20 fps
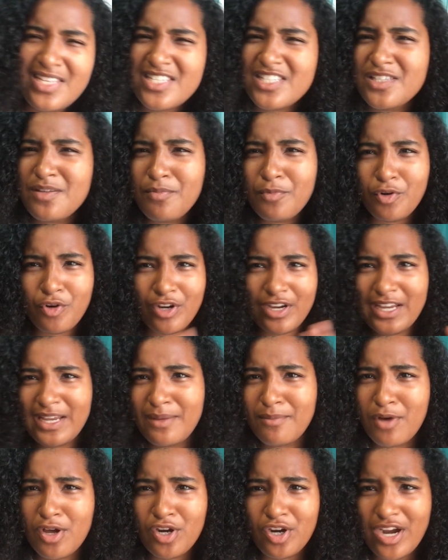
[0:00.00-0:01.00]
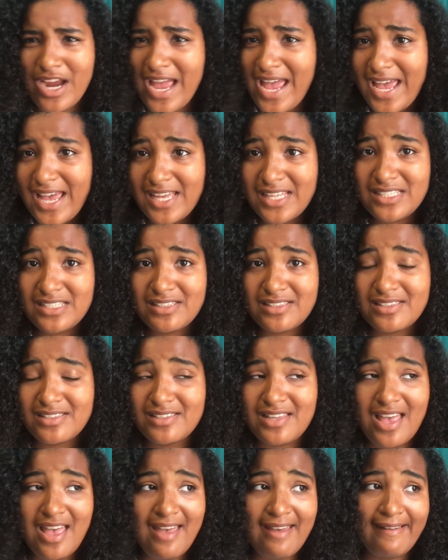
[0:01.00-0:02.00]
some cream on our
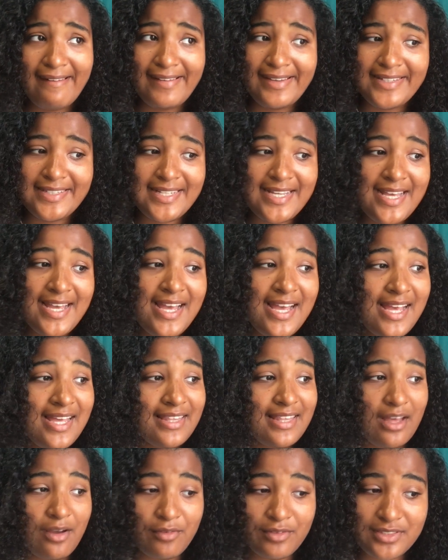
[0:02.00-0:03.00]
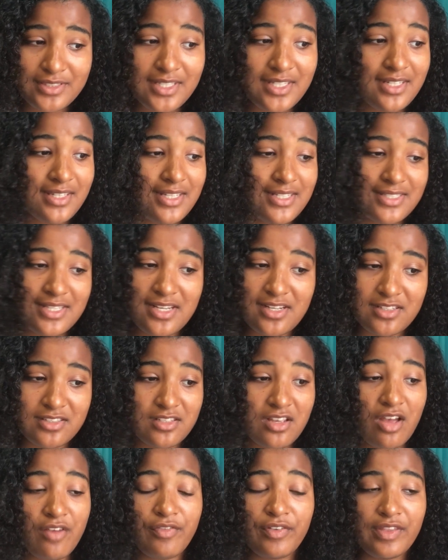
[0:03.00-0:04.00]
hands, and that was it. They sent us
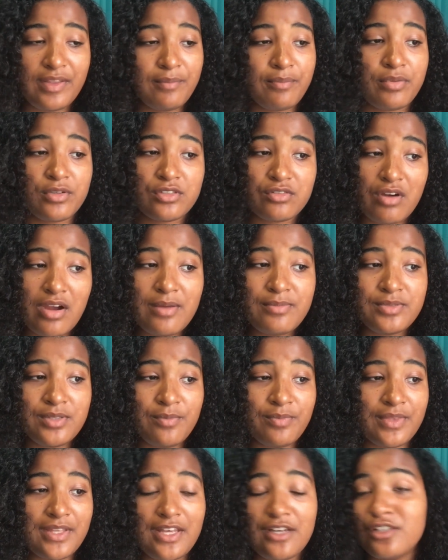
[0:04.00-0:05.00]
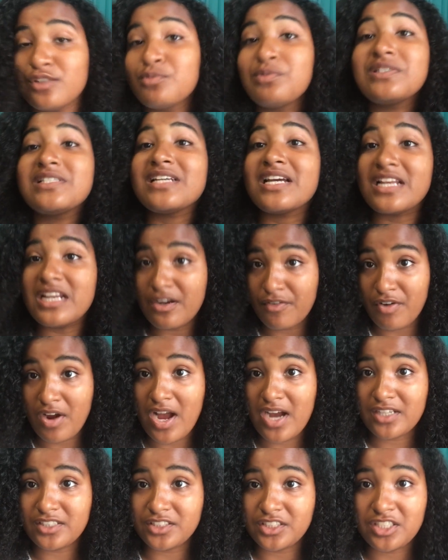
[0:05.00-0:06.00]
off and then prescribed something else, which I never
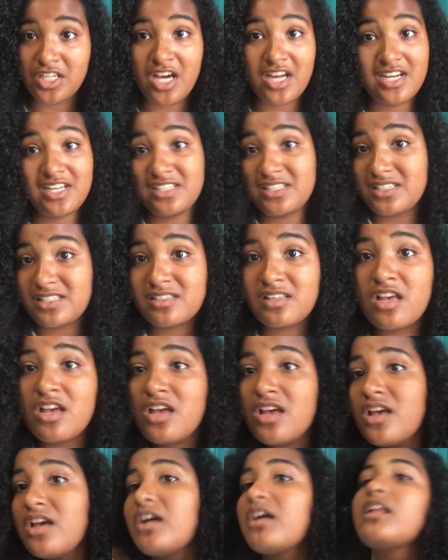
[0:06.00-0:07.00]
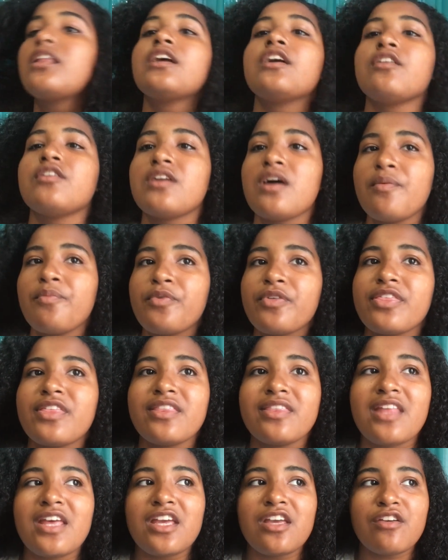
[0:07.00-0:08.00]
actually got. It just cleared up
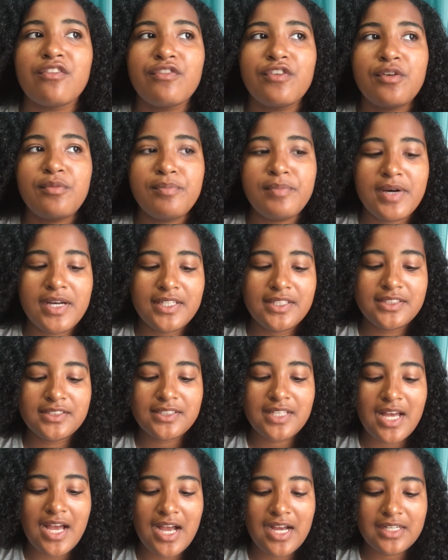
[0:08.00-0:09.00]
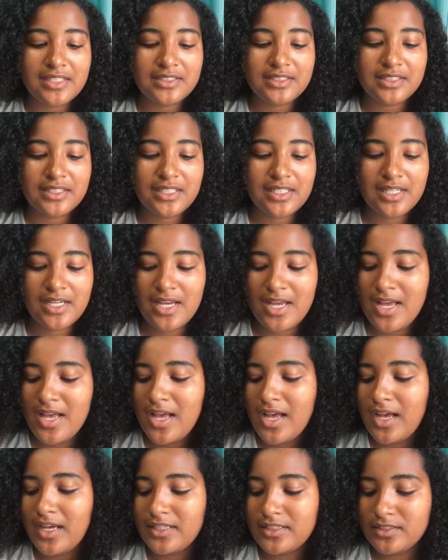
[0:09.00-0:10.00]
within like a few months. Actually,
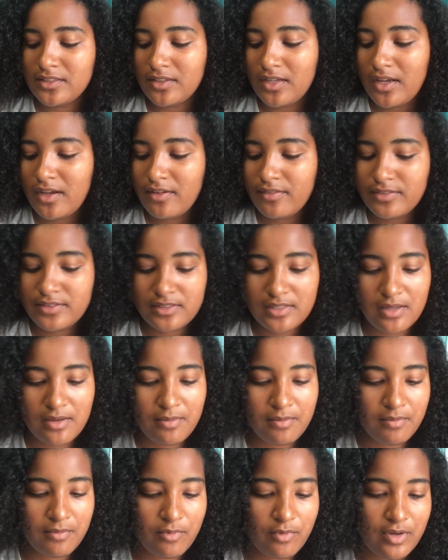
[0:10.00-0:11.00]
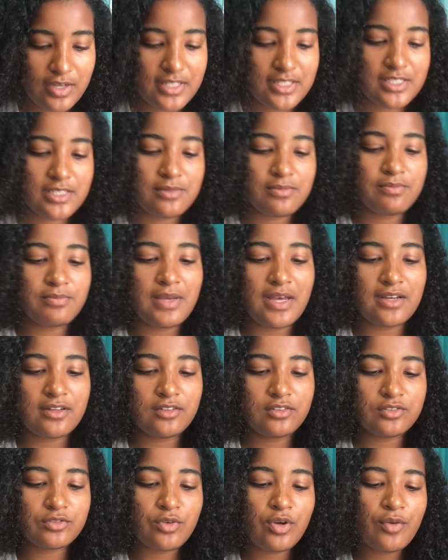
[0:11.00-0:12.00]
I still have some white
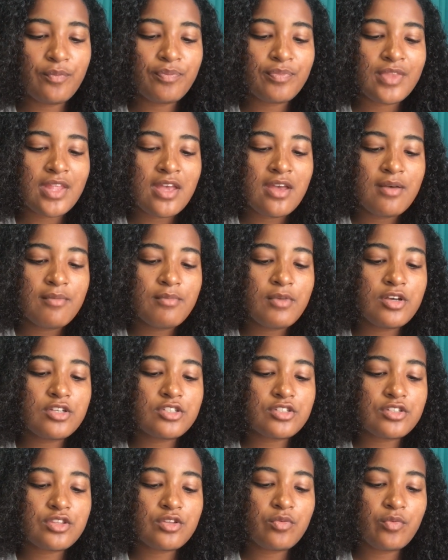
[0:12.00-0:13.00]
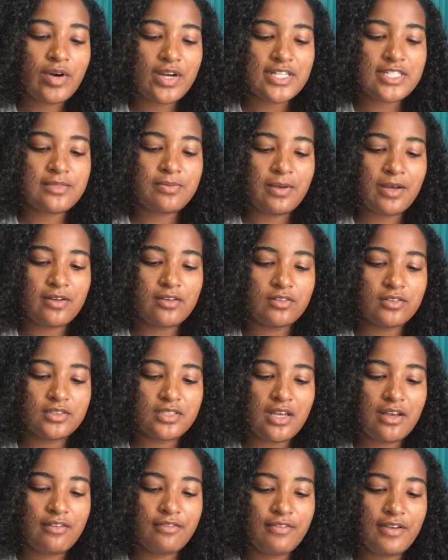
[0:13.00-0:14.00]
speckles. Well, most of the white speckles
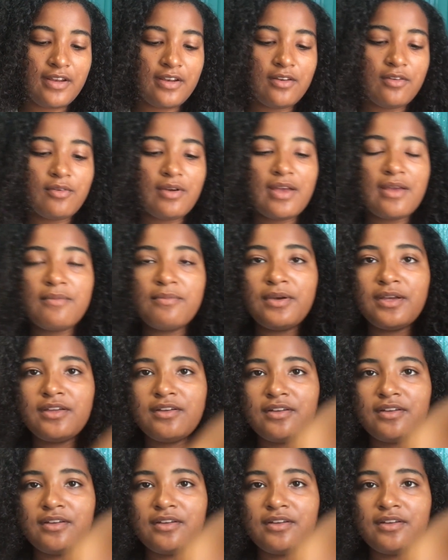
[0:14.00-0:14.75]
have faded away, but